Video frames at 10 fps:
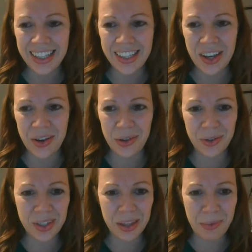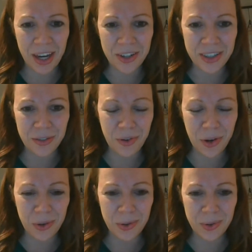So using the MyHeritage
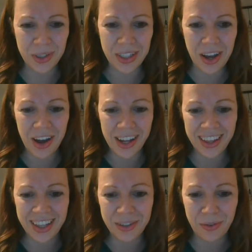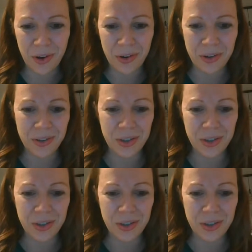photo tools on these photos,